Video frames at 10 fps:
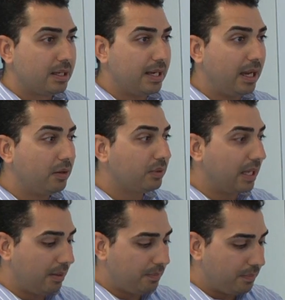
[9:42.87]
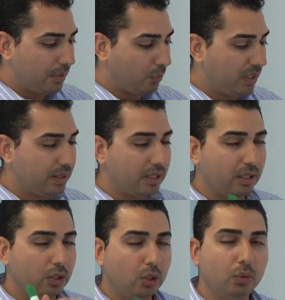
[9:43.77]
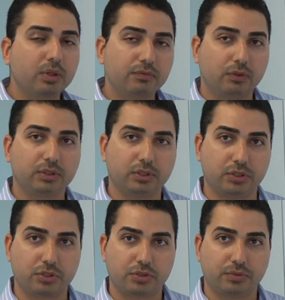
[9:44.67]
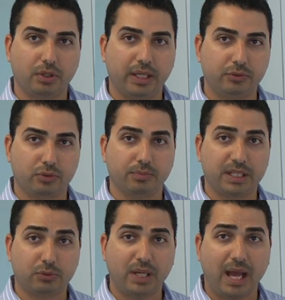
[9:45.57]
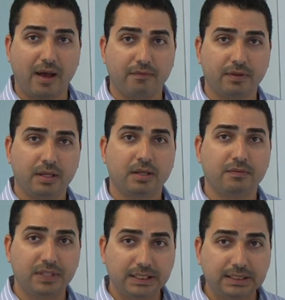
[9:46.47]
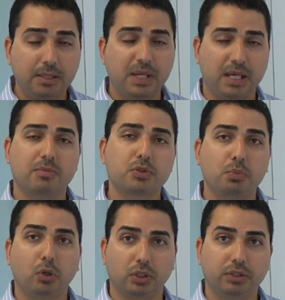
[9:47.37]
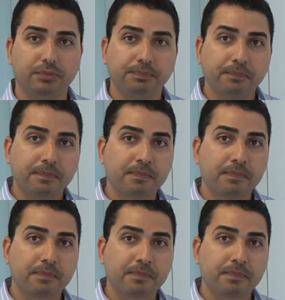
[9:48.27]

Now with the lower voltage headroom that we have, VDD became smaller,